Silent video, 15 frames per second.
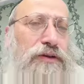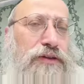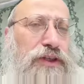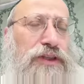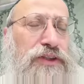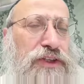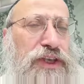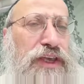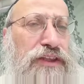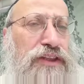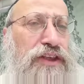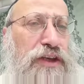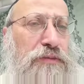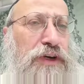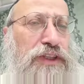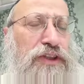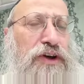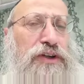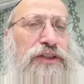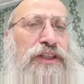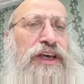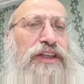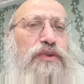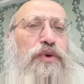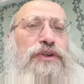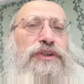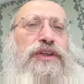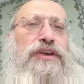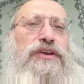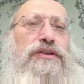Didn't say anything, but that
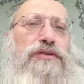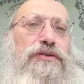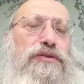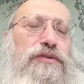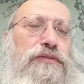was the hint.